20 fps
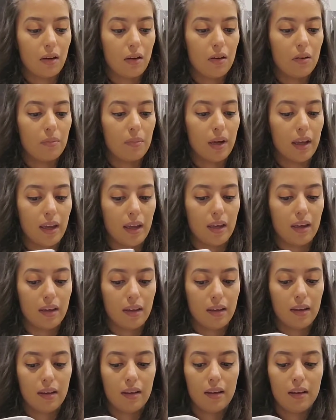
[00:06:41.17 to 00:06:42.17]
all my
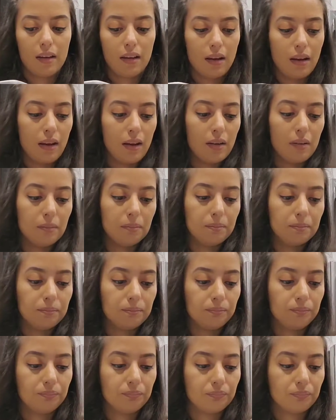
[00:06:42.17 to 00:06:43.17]

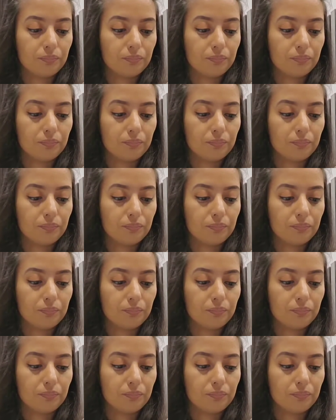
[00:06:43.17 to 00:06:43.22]
um,